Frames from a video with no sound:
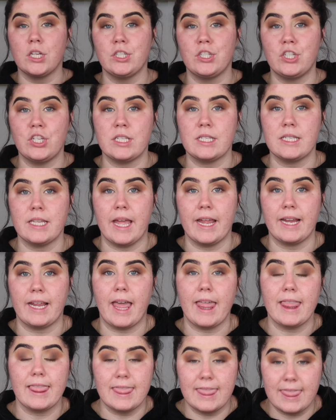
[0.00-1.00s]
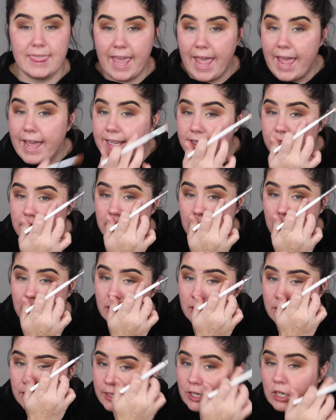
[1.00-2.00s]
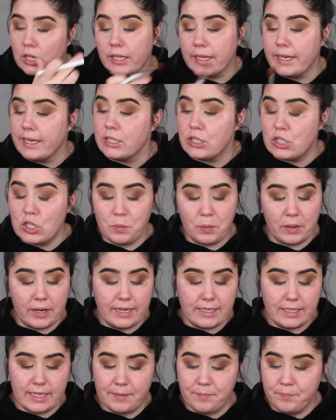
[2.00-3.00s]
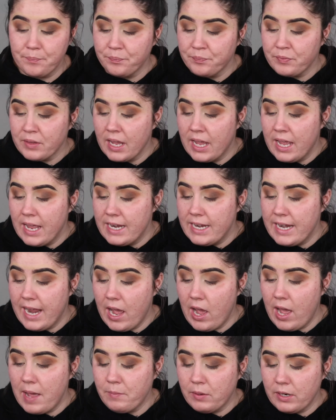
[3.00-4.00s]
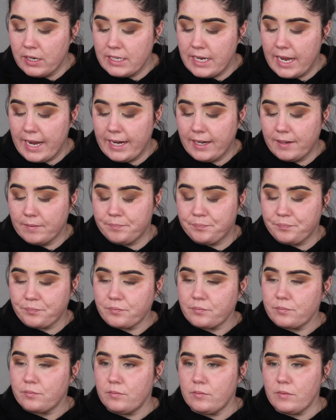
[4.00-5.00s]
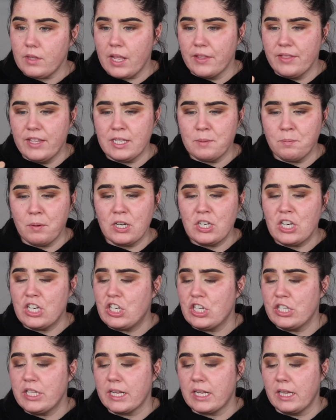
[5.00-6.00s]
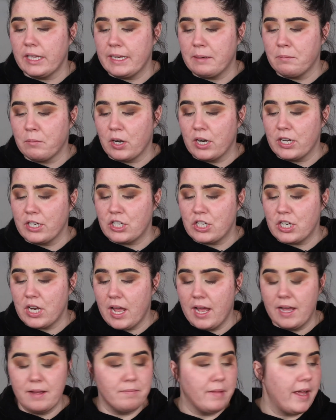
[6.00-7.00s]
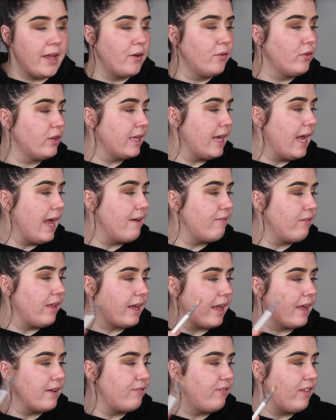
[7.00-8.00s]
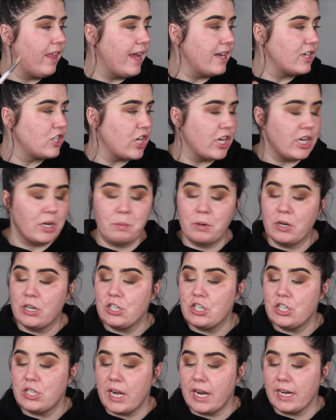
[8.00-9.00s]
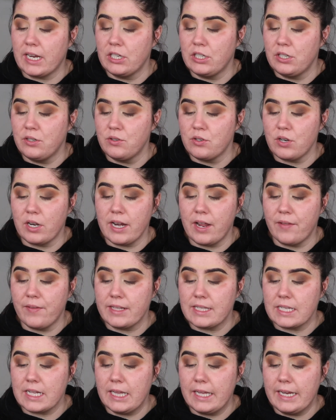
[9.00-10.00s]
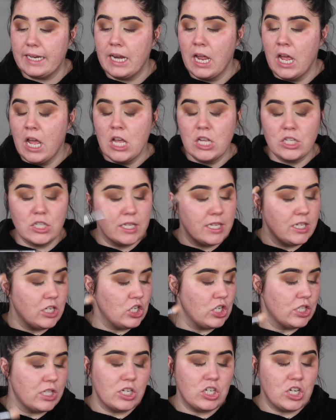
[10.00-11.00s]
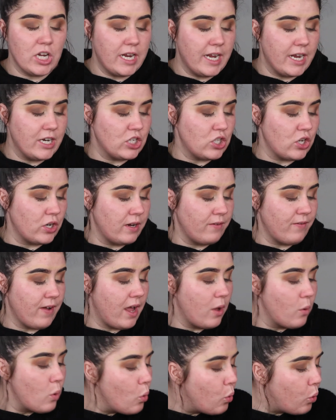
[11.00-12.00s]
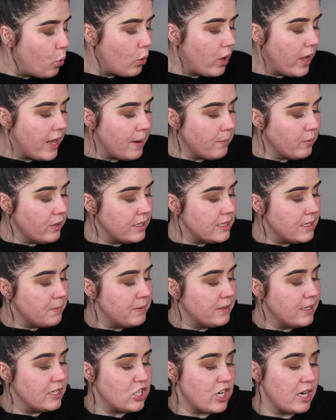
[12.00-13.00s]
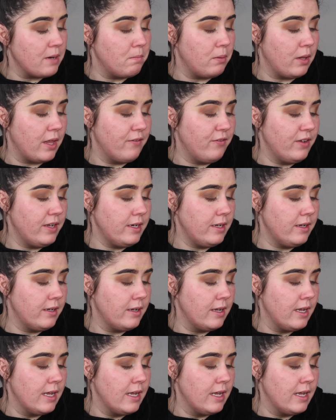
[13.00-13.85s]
Just like that. Literally super easy. Now I'm going to take this brush. It's just a clean brush. I don't really have like a flat shader brush that I can use right now that's clean. So this is just the JH35. And I'm going to dip in the shade Bluffin'.